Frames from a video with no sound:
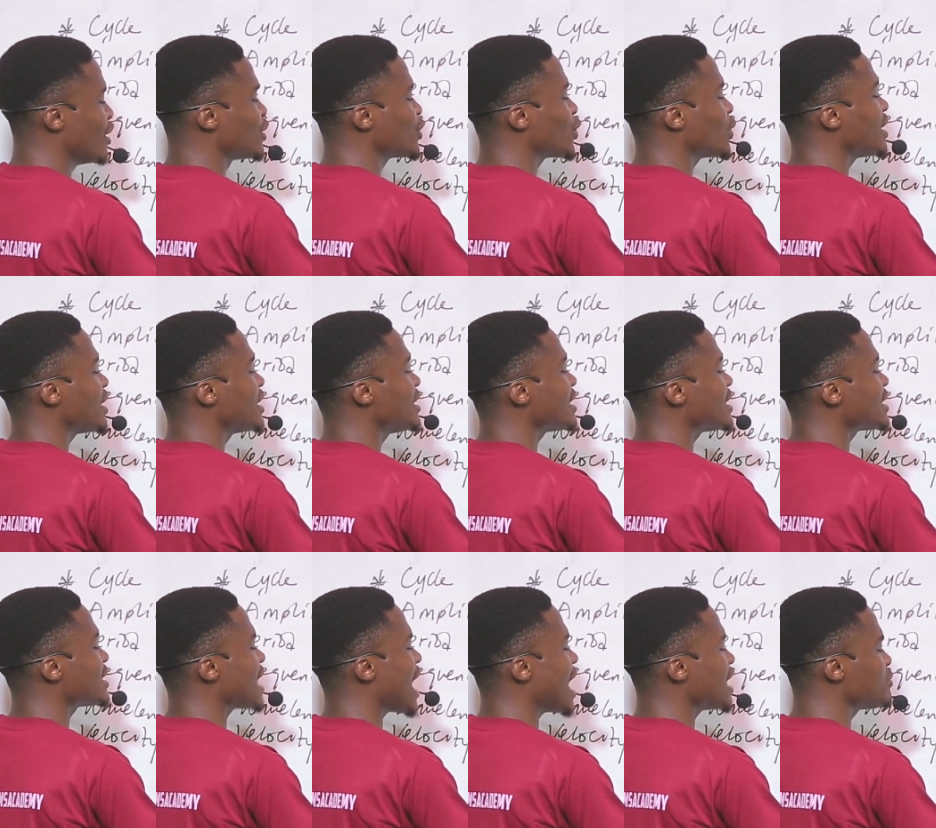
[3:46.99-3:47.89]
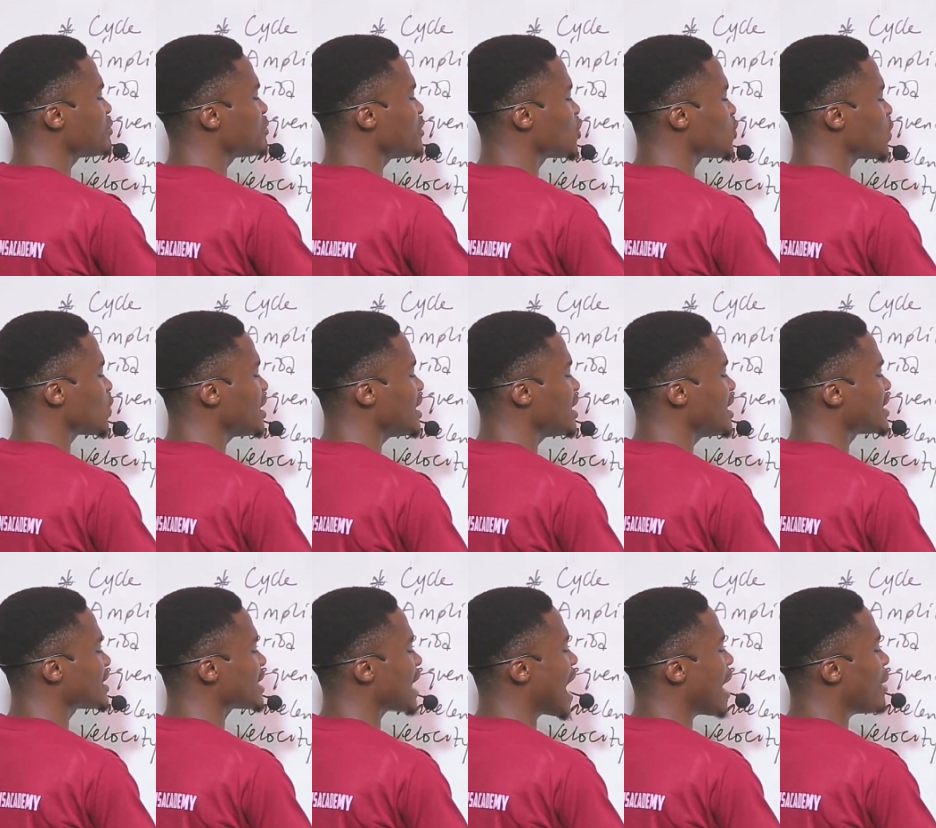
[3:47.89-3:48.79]
So the distance between
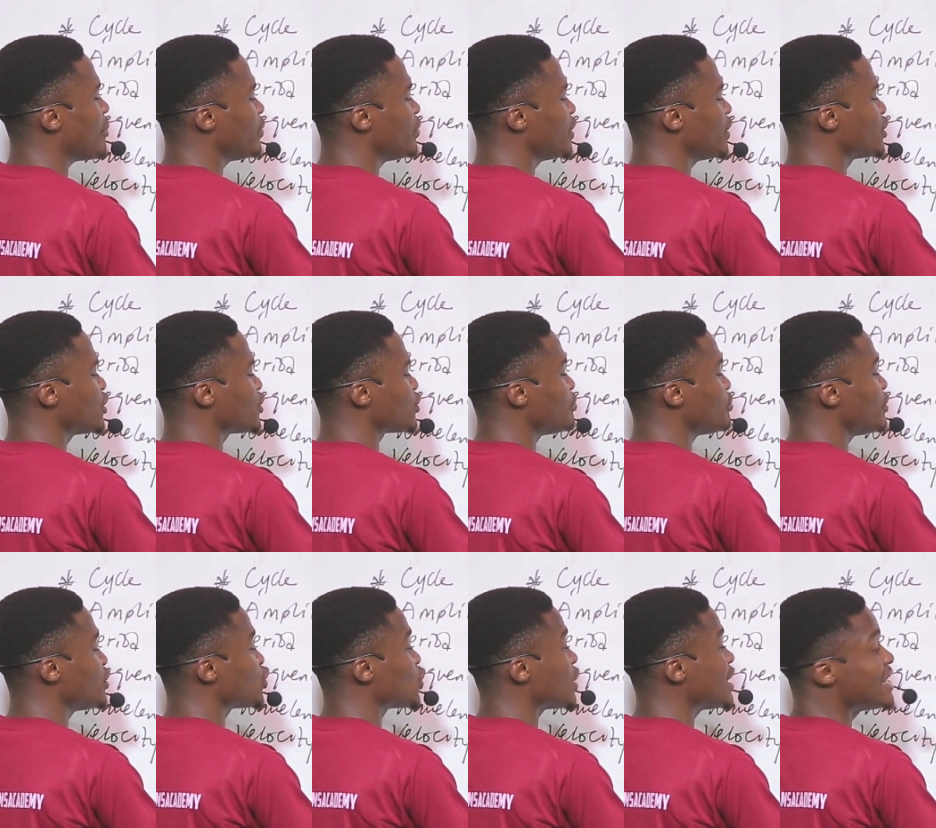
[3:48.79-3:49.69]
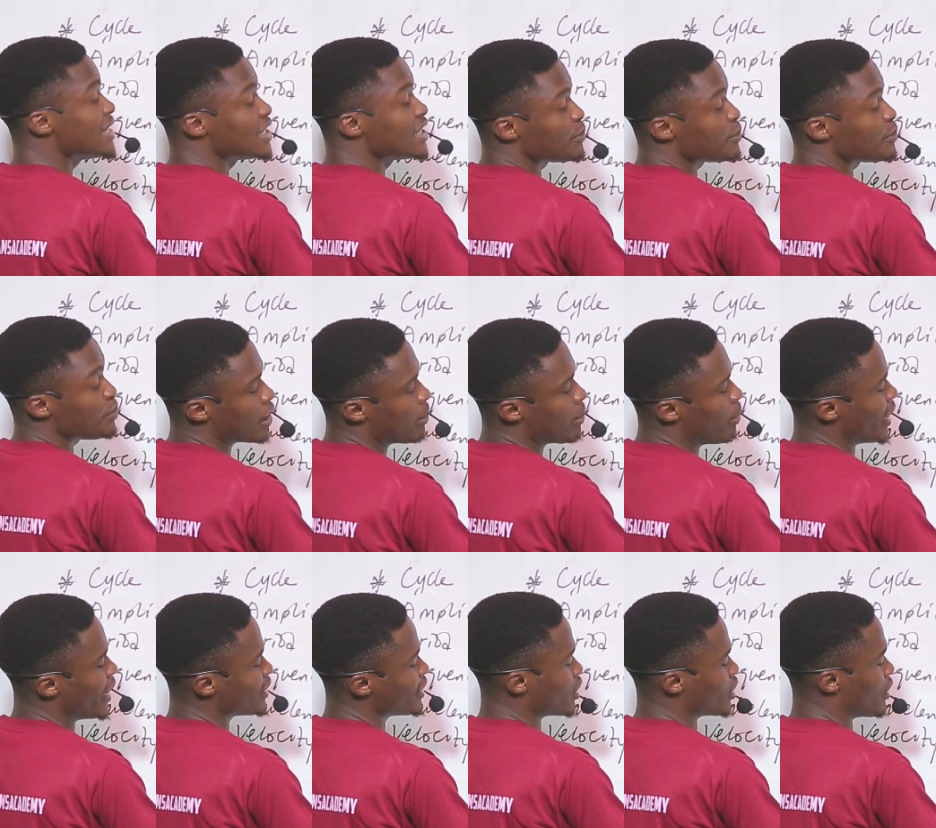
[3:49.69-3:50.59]
this amplitude, between this peak
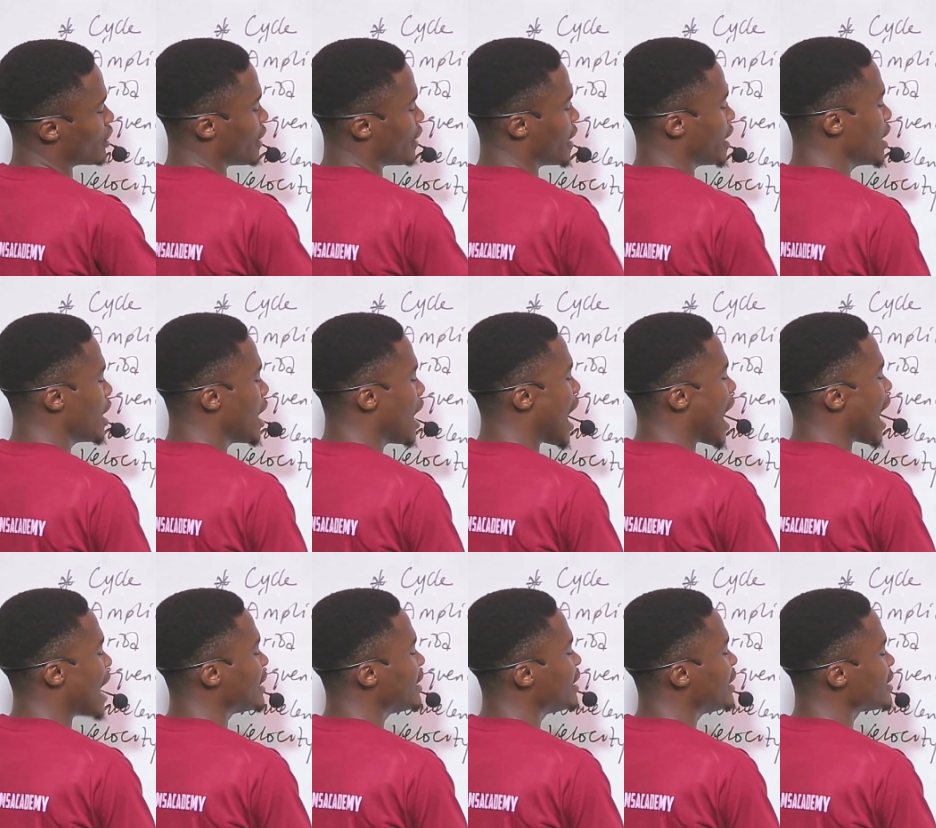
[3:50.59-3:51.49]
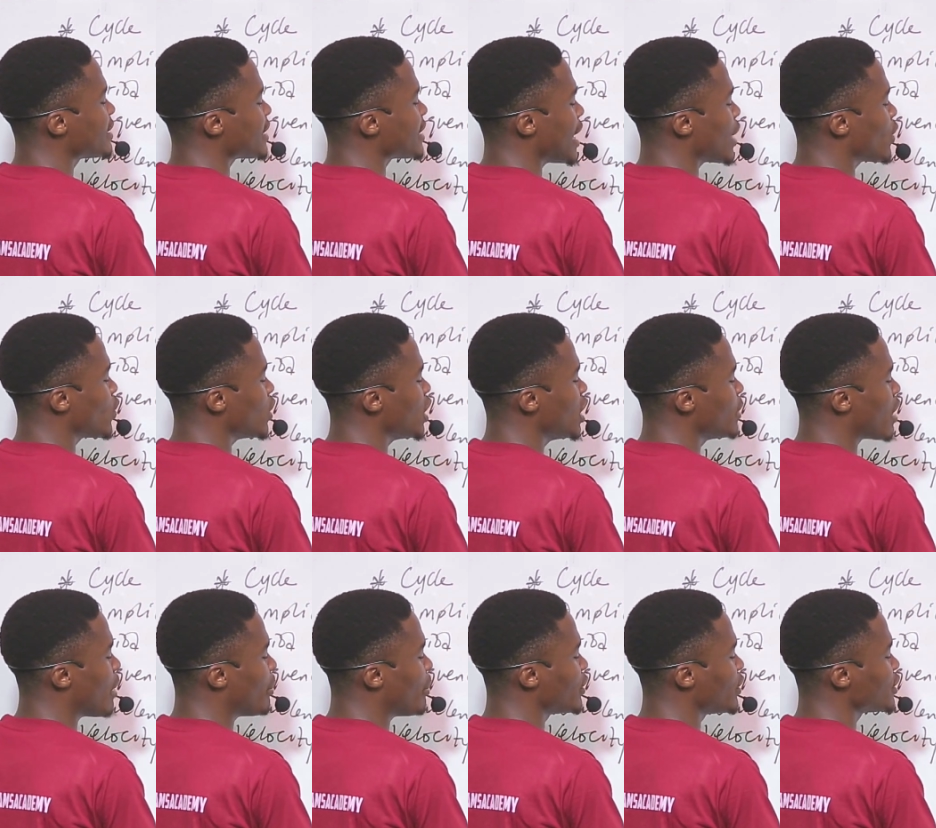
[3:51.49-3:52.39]
point, and this
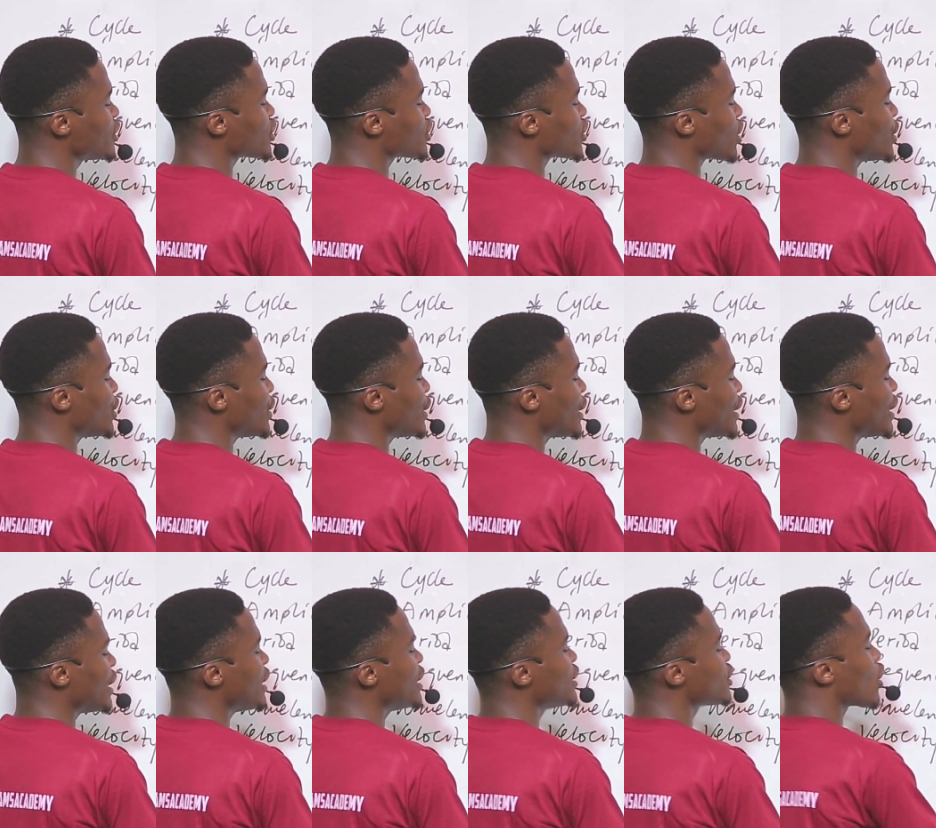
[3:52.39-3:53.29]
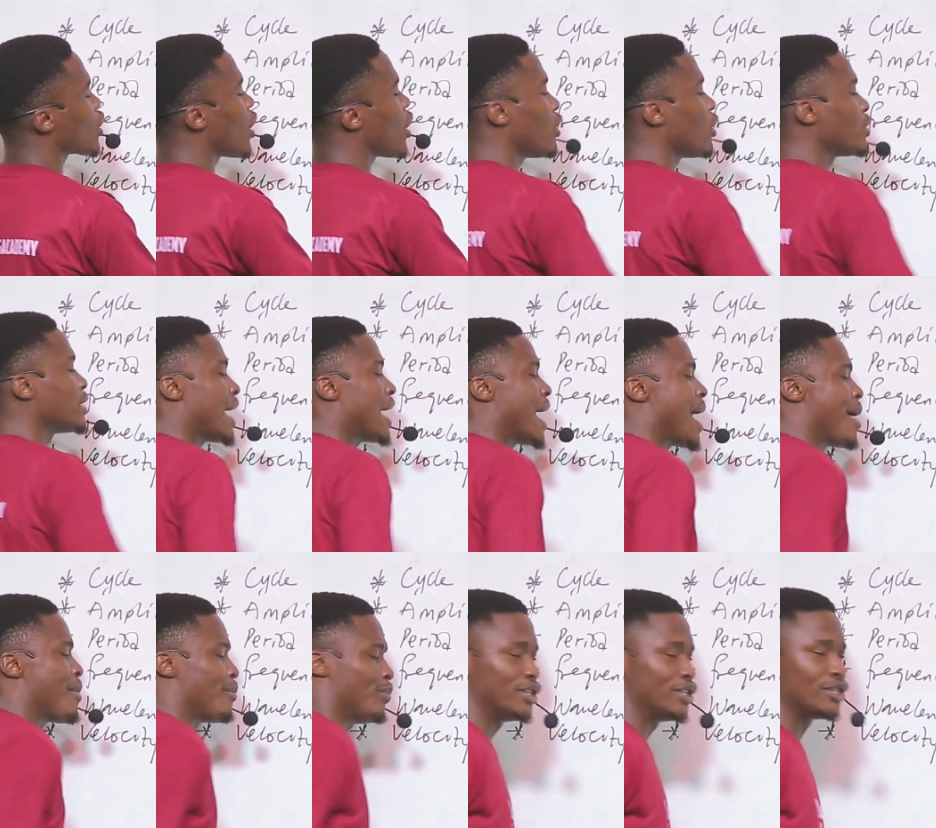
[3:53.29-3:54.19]
equilibrium position is called the
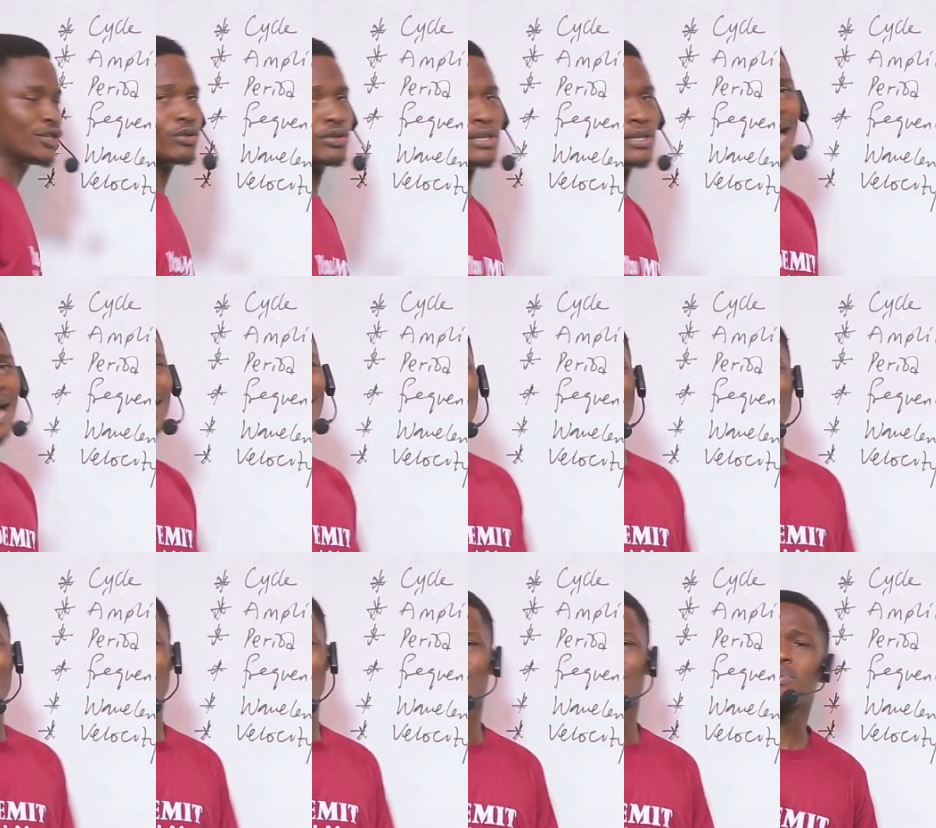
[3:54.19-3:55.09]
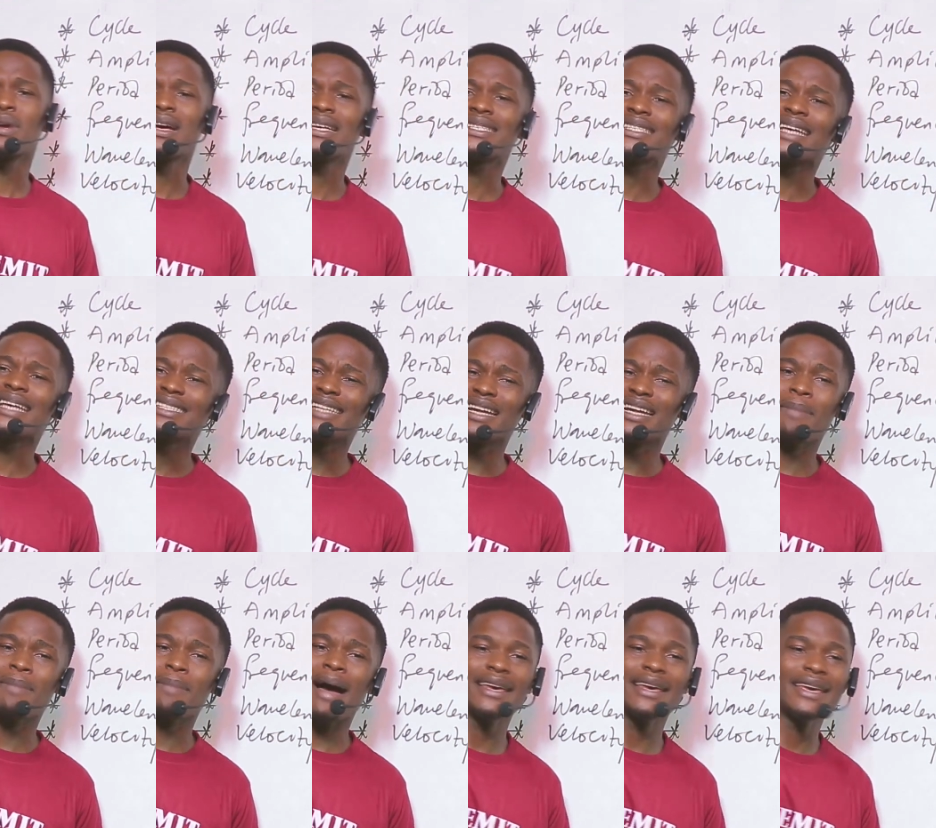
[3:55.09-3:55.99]
amplitude, and it is
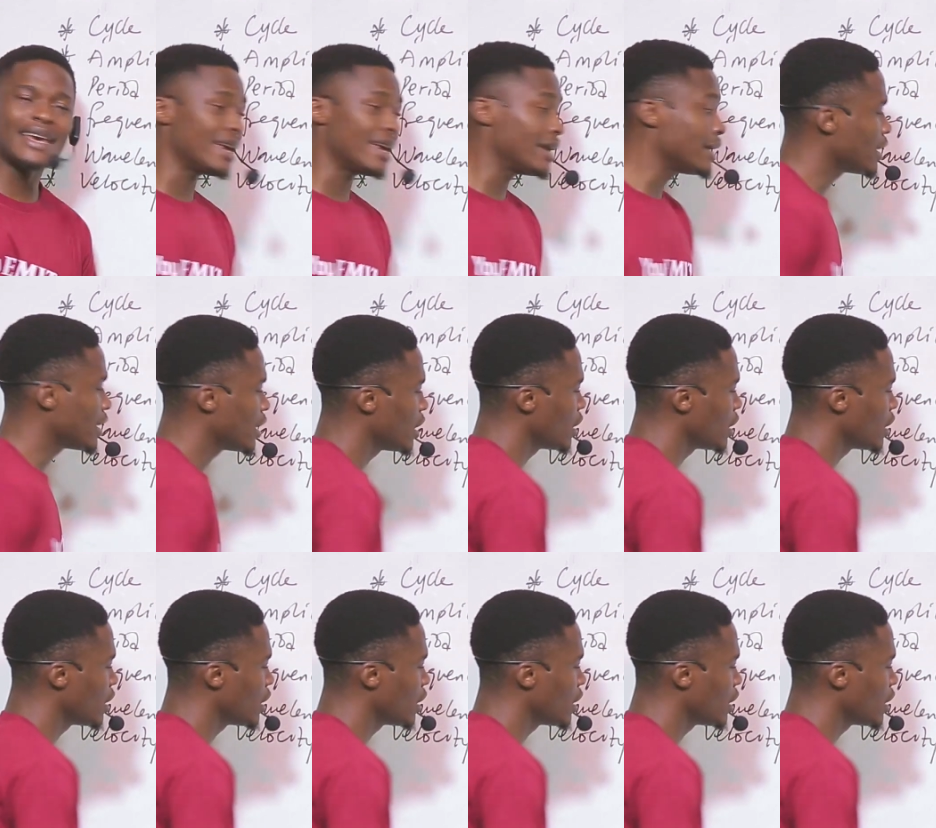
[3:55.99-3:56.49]
represented by A.